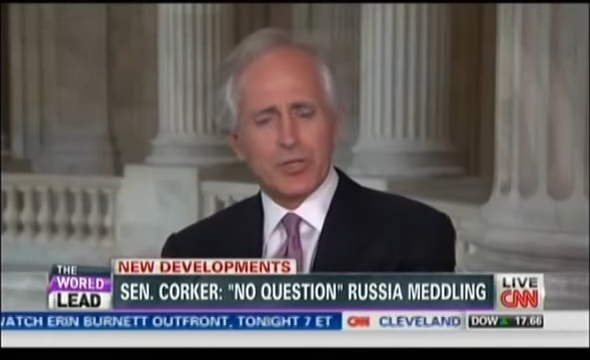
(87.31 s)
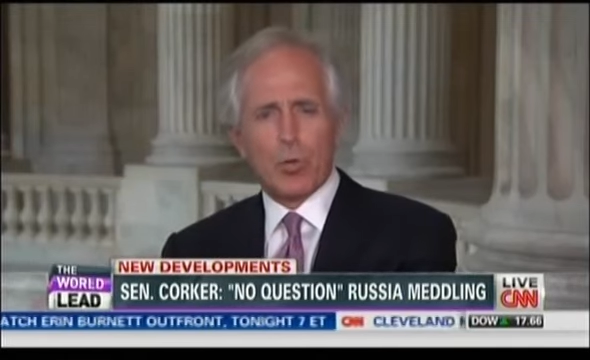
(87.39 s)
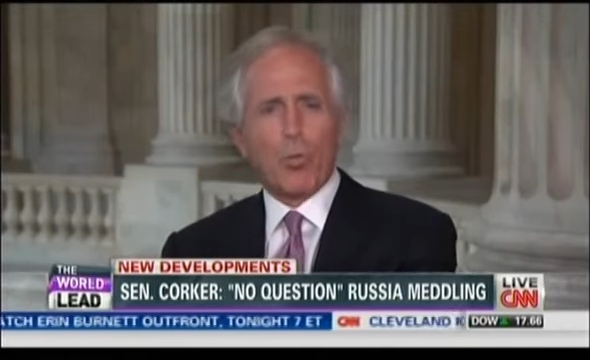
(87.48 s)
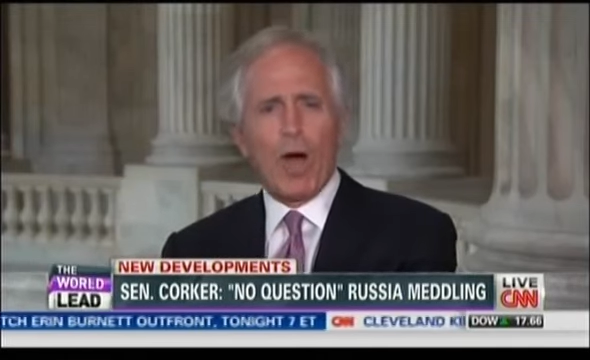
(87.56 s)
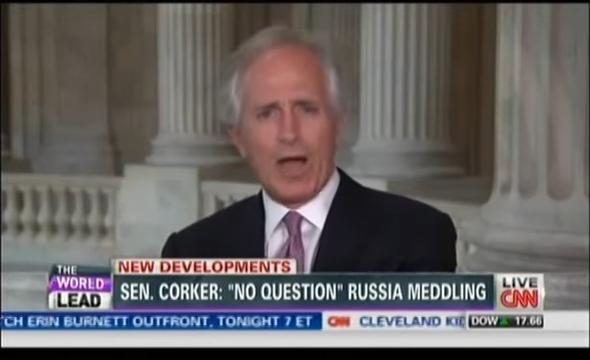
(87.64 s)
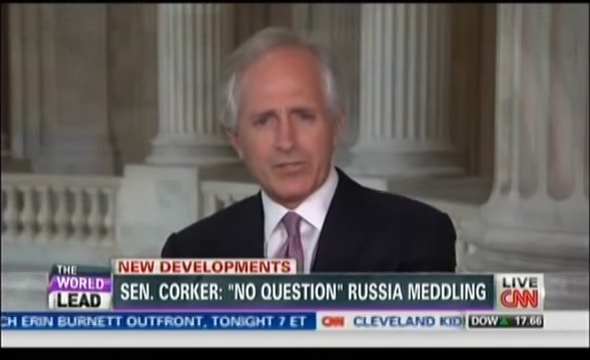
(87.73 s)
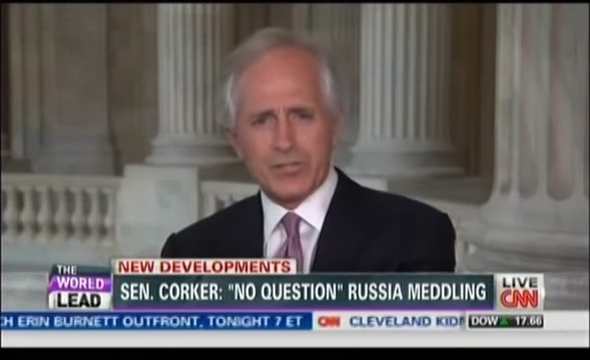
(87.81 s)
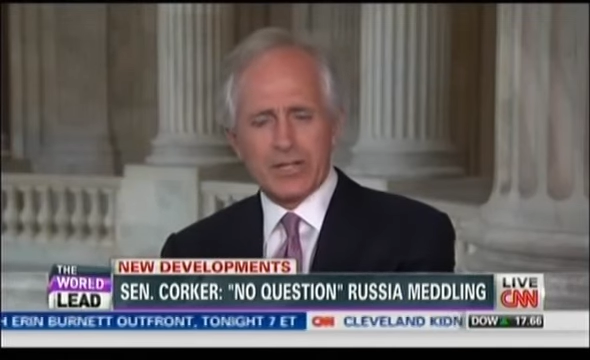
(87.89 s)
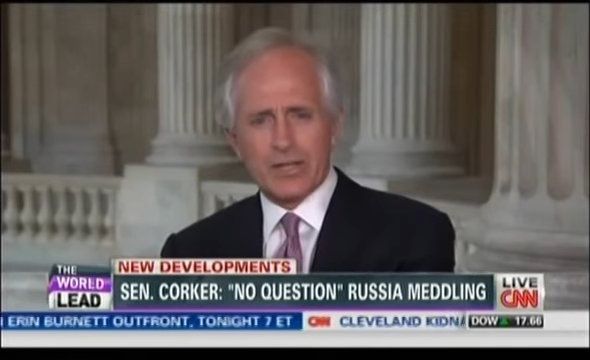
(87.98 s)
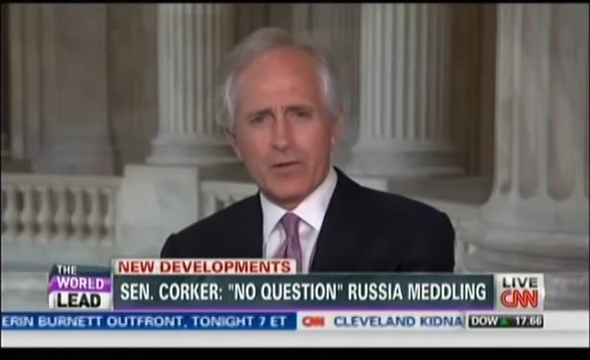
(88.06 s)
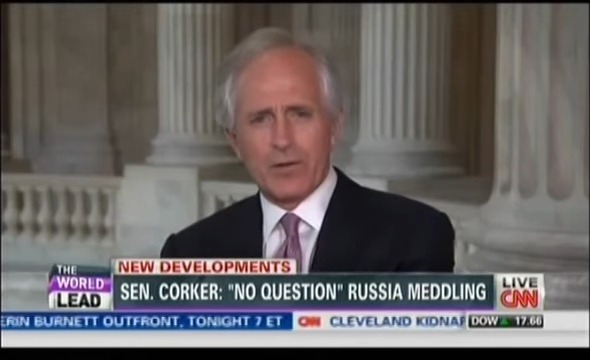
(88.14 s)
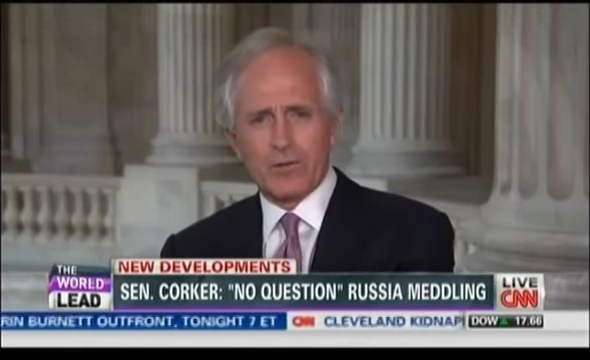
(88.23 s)
You're
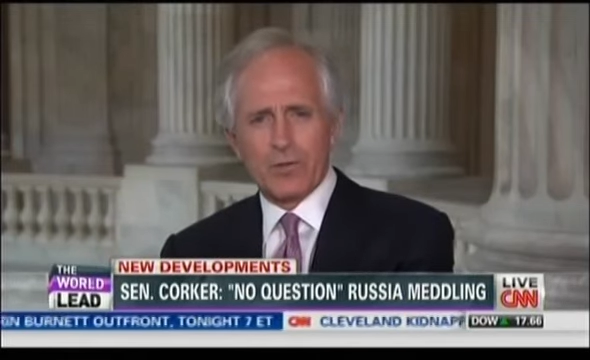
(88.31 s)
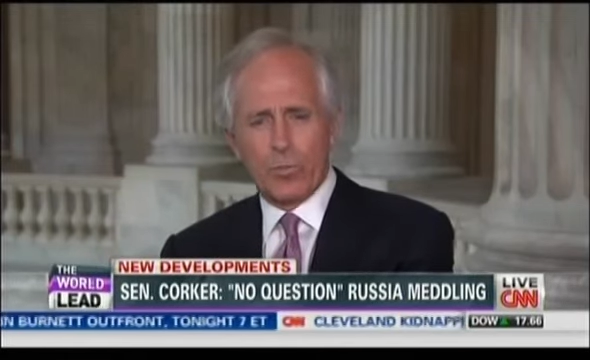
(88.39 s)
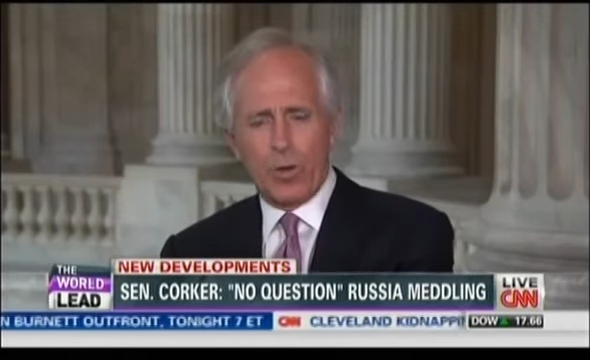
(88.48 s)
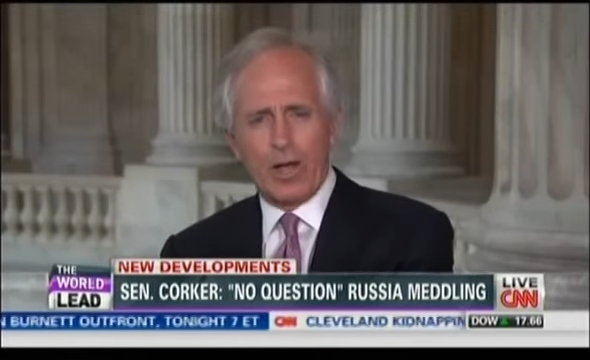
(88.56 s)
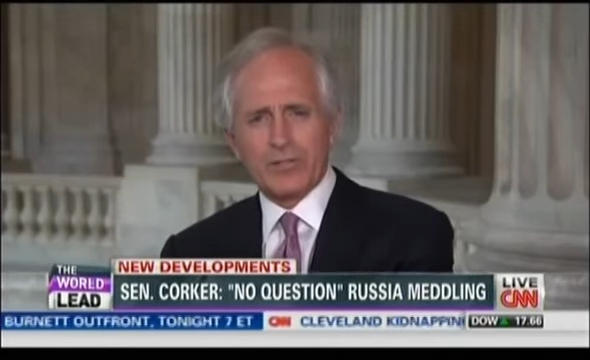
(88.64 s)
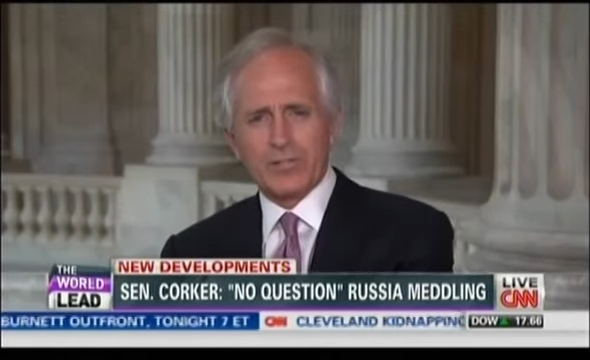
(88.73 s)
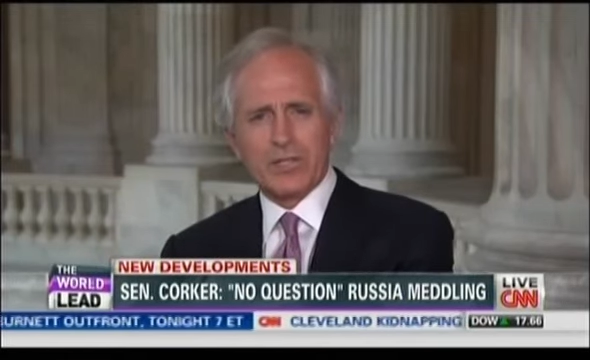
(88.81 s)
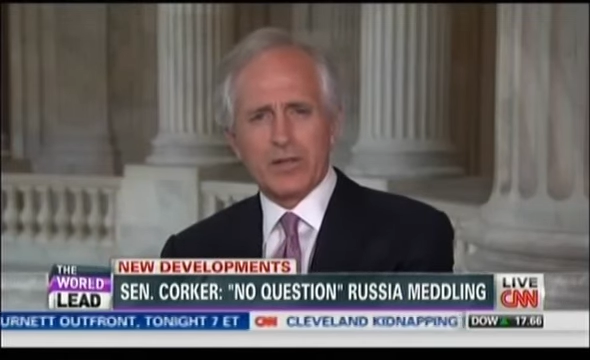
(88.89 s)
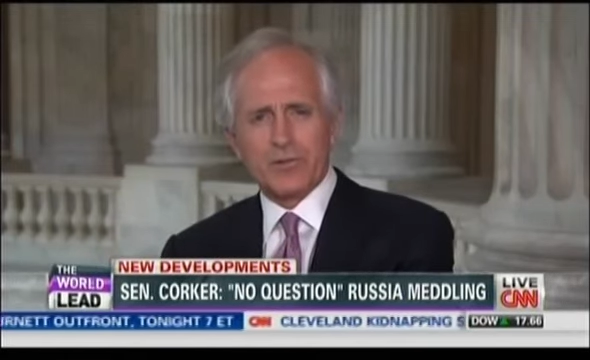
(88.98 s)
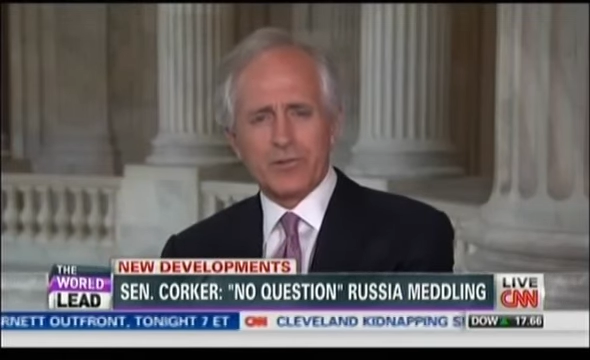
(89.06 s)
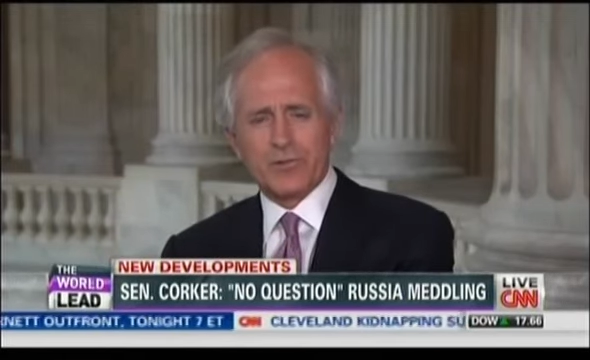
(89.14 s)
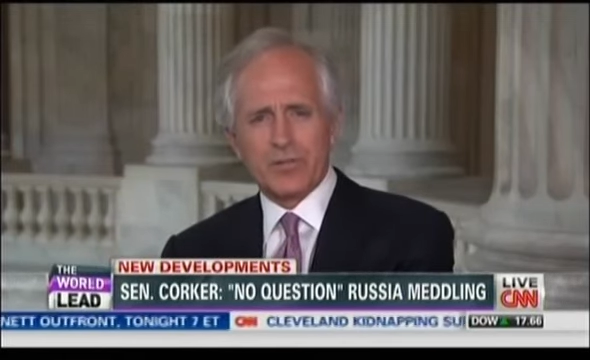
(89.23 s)
watching it
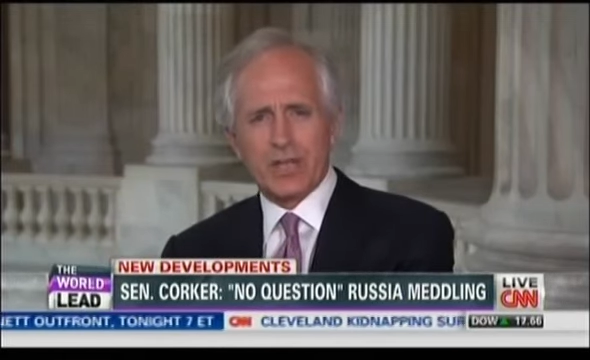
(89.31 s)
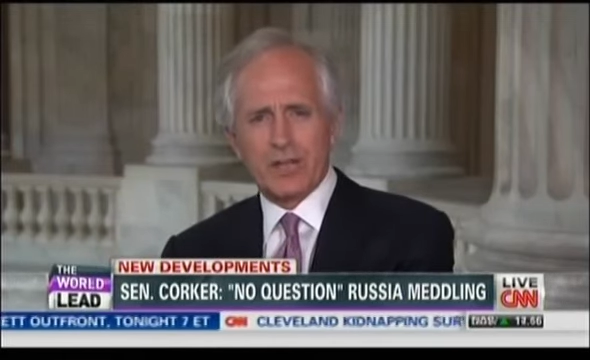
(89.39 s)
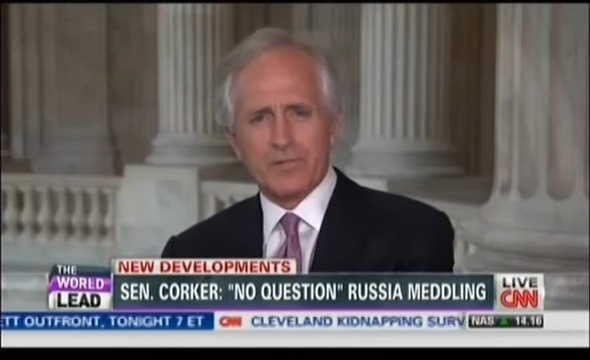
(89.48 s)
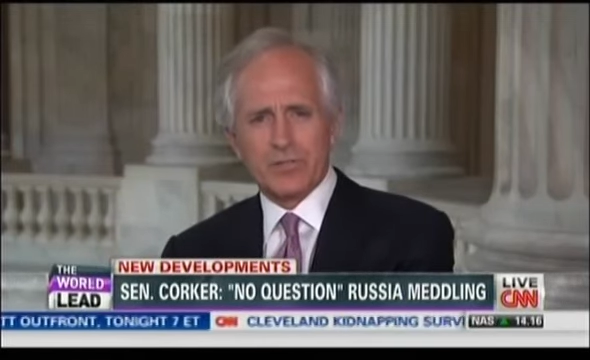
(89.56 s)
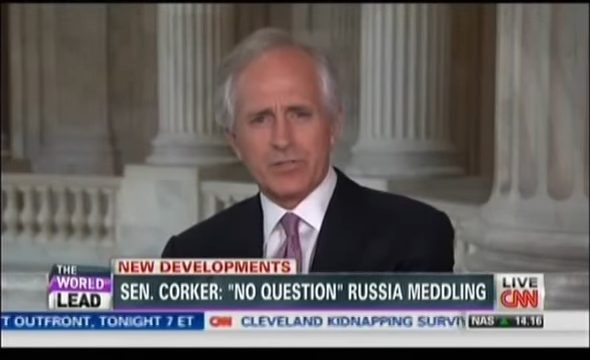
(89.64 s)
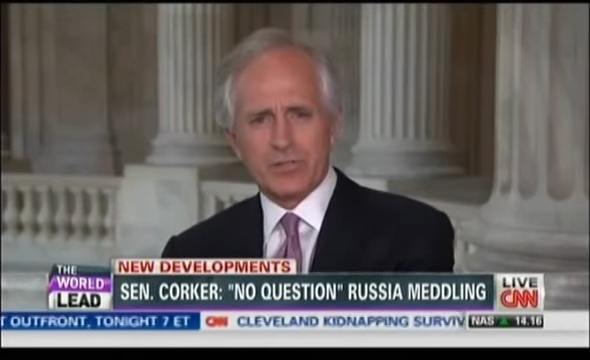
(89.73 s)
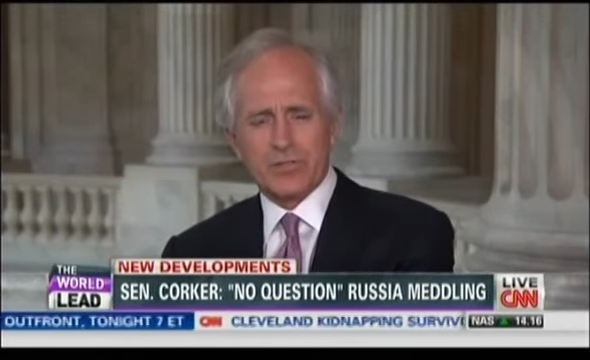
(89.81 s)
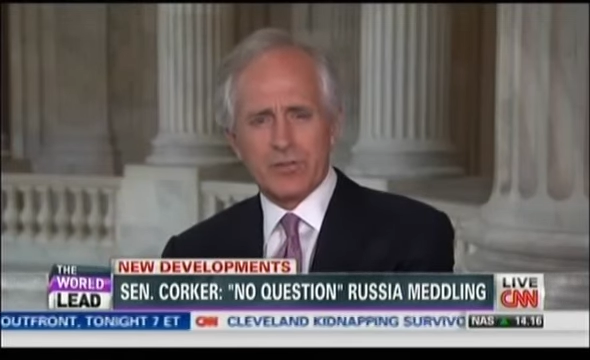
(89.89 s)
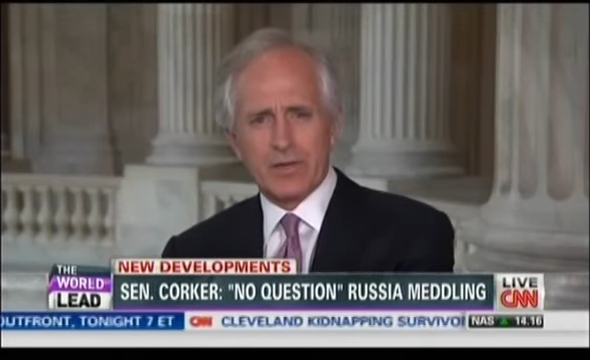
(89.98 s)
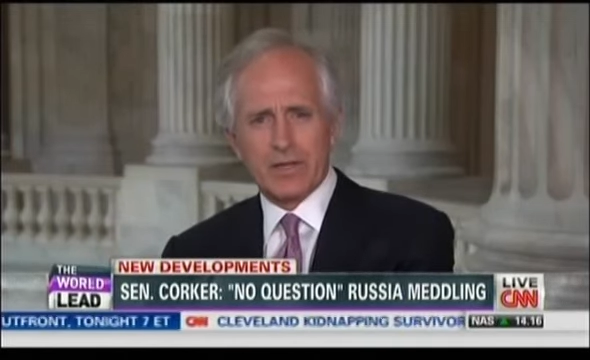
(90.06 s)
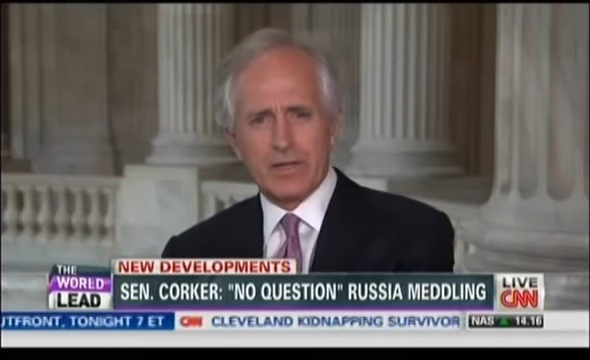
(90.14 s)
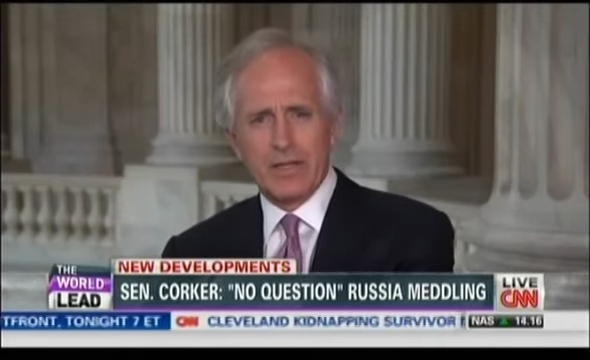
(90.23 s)
on your television
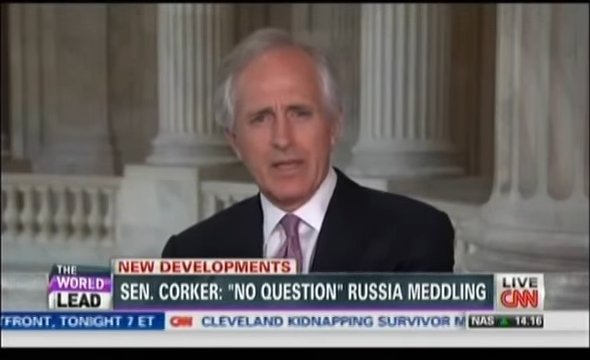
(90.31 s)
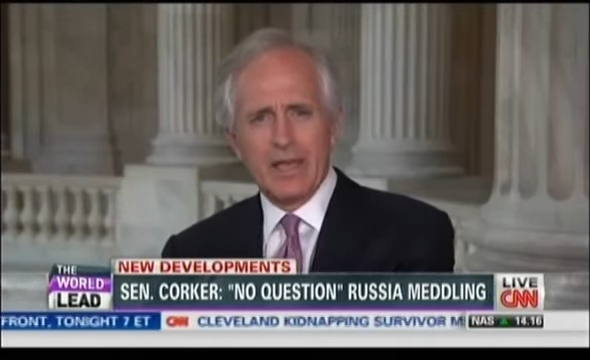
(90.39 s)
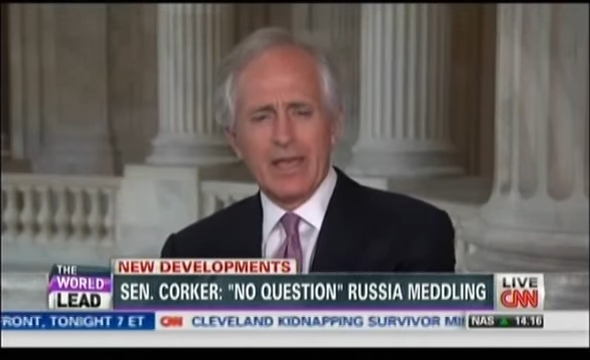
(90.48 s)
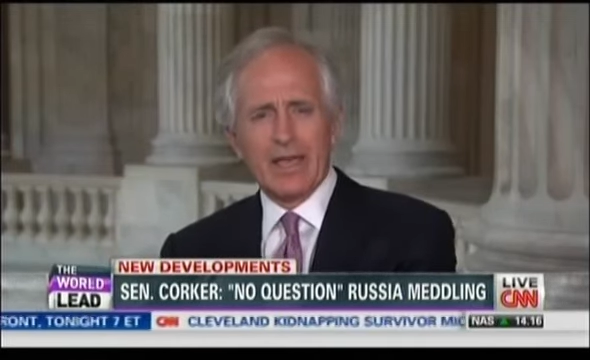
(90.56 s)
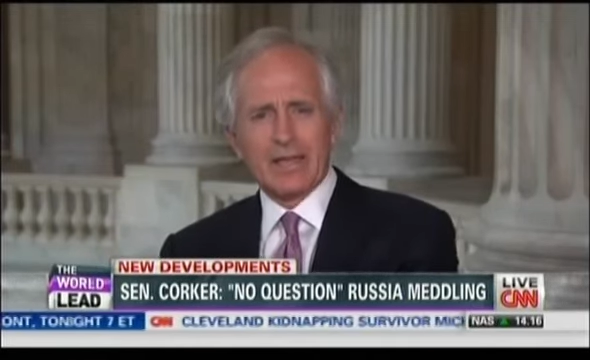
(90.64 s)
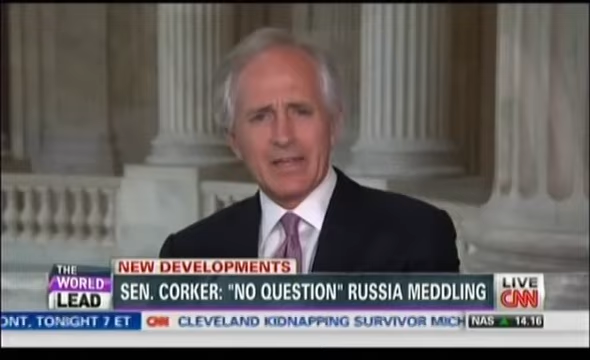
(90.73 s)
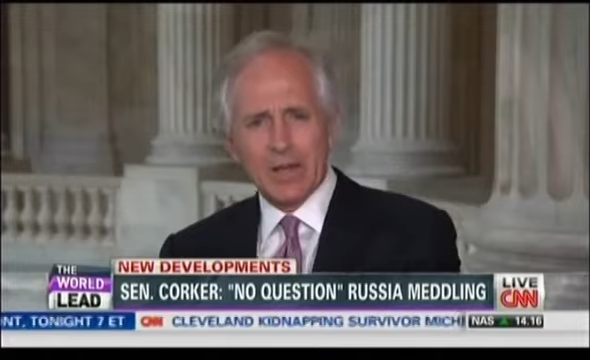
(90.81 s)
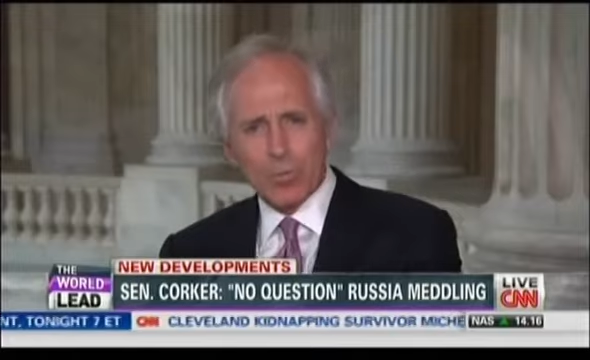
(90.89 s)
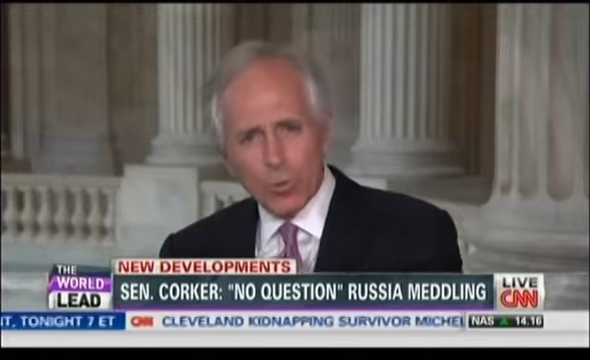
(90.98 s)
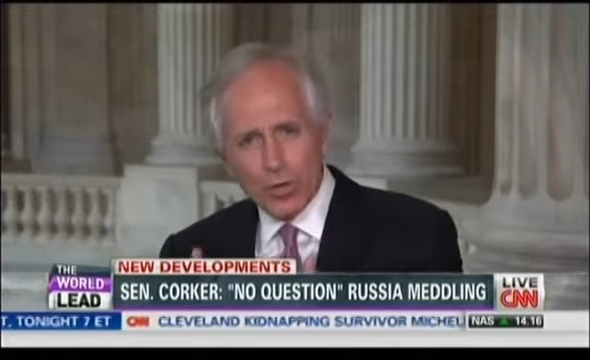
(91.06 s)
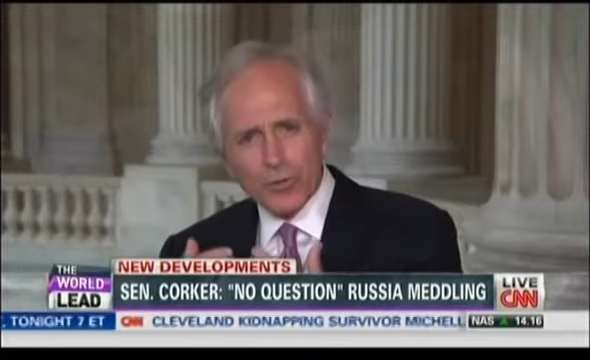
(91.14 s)
screen. And yet we're